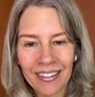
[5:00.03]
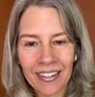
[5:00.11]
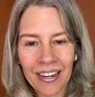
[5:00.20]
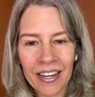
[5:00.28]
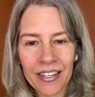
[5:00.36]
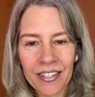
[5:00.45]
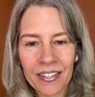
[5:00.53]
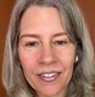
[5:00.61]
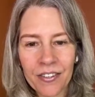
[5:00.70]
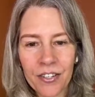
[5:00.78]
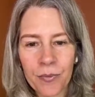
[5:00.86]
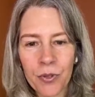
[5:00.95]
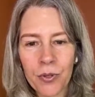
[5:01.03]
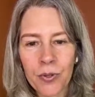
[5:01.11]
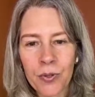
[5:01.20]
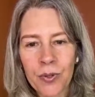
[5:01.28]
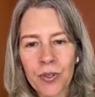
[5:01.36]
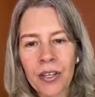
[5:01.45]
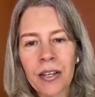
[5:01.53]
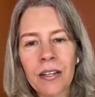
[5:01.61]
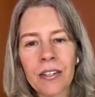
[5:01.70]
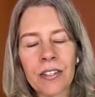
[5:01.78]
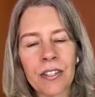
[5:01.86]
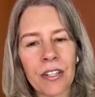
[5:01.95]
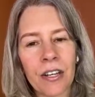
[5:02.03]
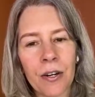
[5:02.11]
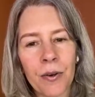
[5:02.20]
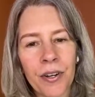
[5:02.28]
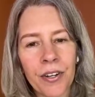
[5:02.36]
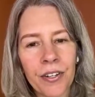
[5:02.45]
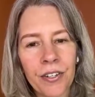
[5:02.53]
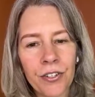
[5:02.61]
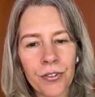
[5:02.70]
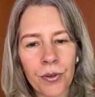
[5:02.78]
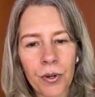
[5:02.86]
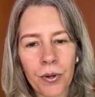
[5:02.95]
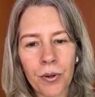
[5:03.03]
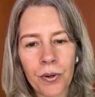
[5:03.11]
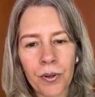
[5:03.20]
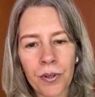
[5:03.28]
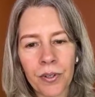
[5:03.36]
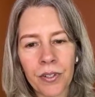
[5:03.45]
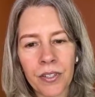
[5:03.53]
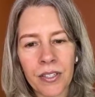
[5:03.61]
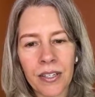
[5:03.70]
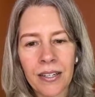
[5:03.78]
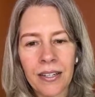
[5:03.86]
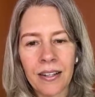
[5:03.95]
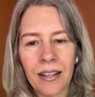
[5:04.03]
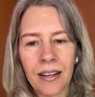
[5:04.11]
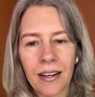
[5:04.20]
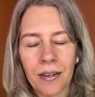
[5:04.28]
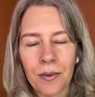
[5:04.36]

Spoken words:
Nice and smooth, slow and controlled, like a